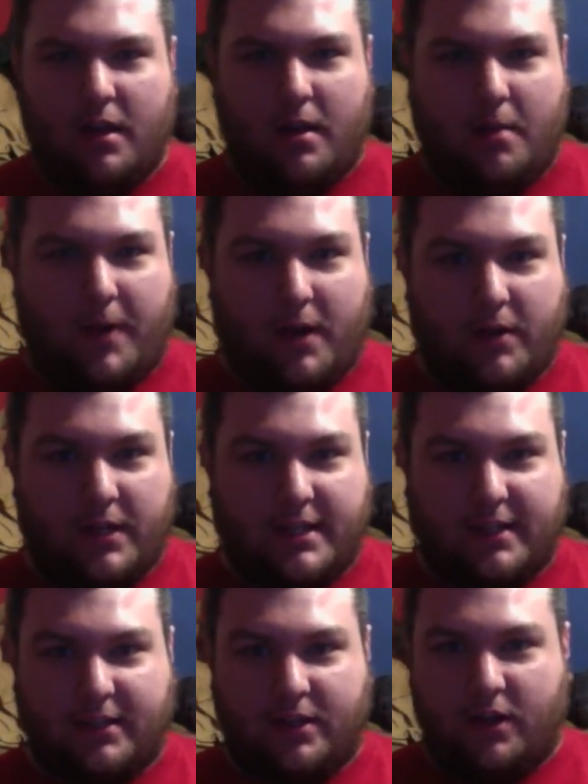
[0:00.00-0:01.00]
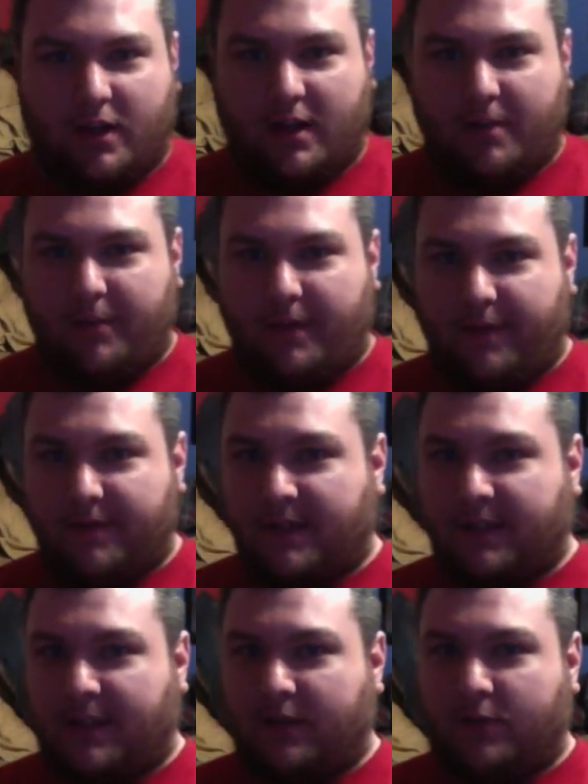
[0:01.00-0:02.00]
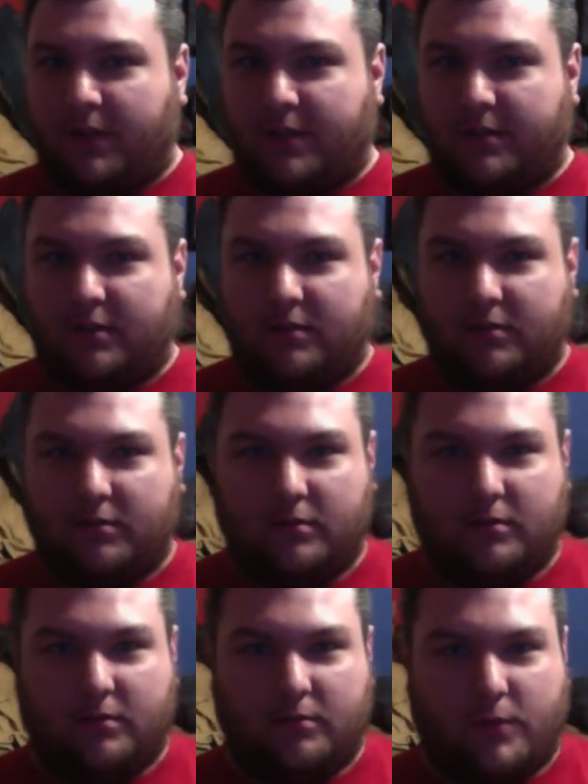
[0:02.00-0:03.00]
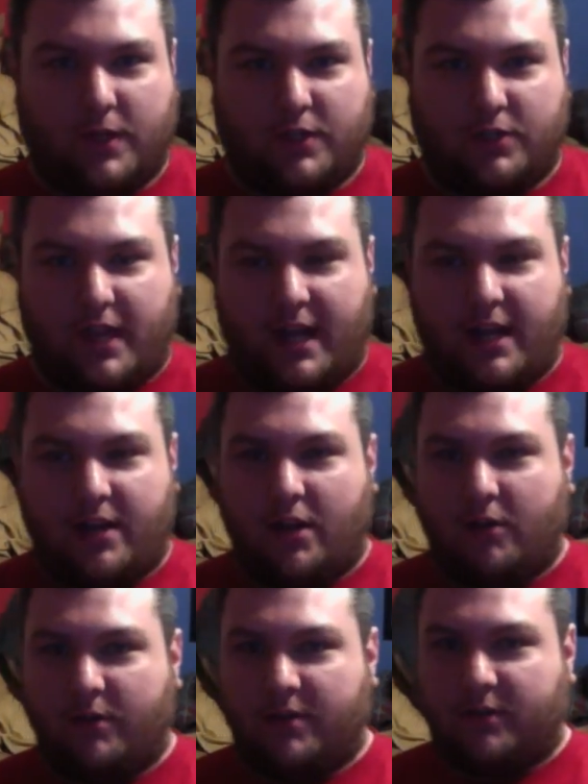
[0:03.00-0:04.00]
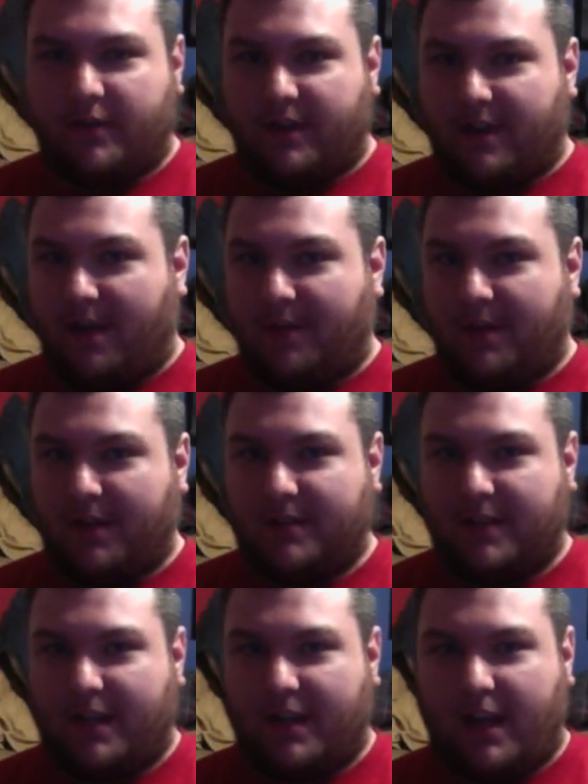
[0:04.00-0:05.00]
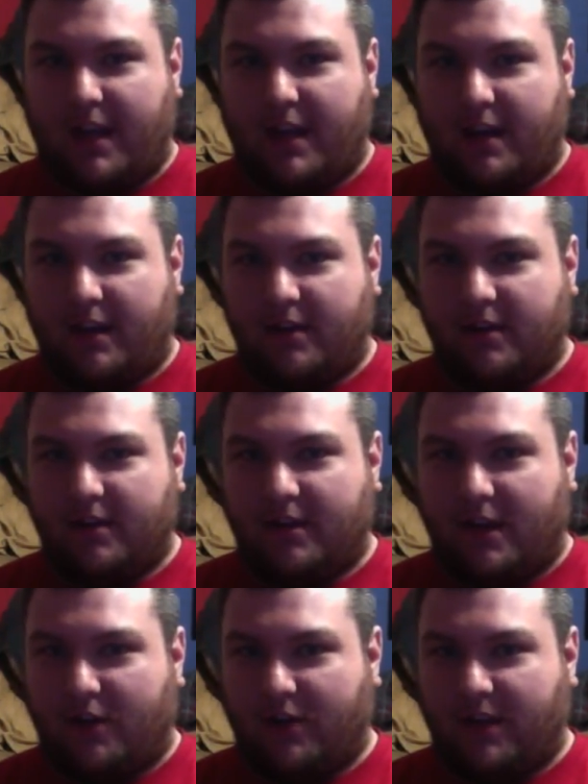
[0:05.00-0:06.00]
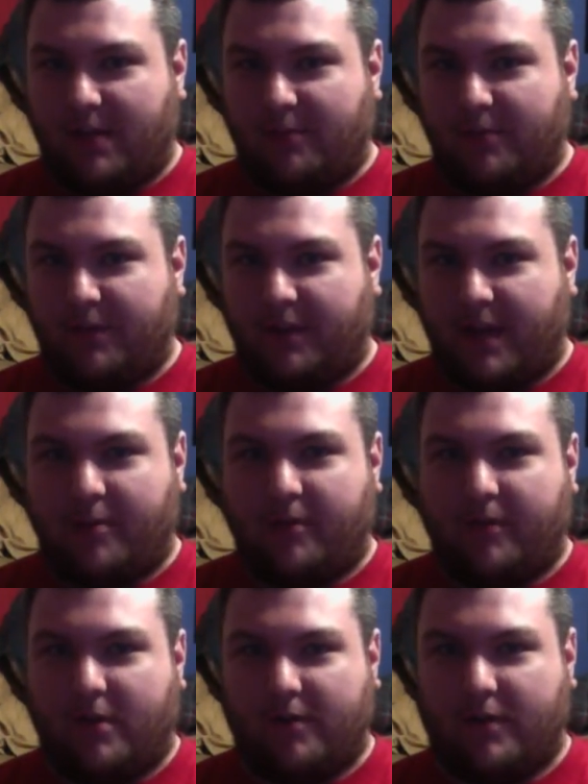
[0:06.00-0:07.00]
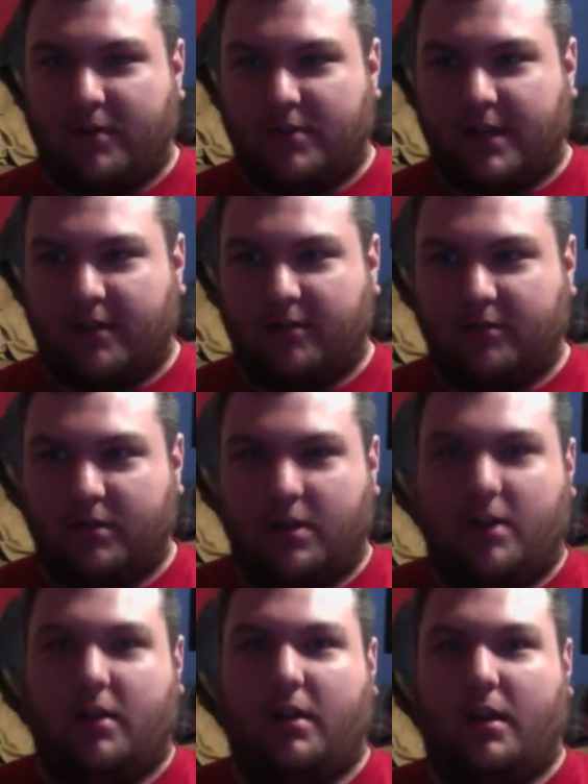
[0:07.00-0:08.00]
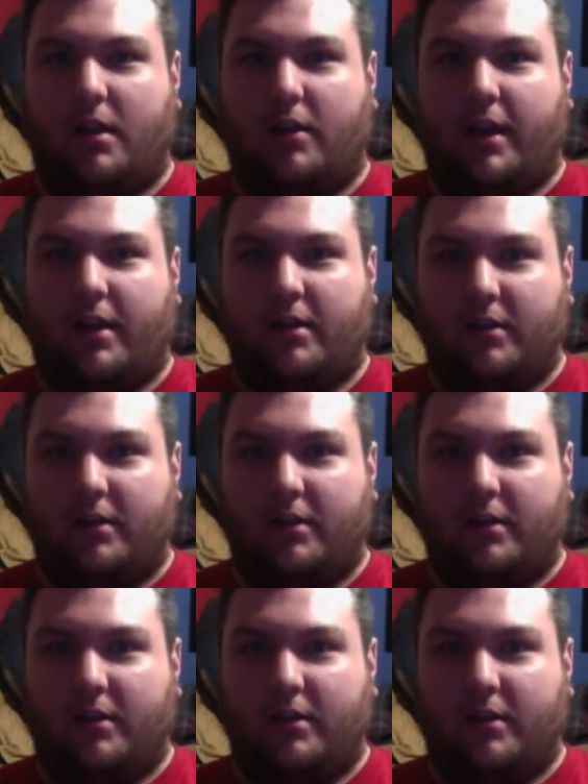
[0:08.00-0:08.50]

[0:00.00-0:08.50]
Apparently, he's got the hookup of Sentai Toys, which I didn't know until he commented saying, "Hey, I'll hook you up with the Gaburevolver." I was like, okay.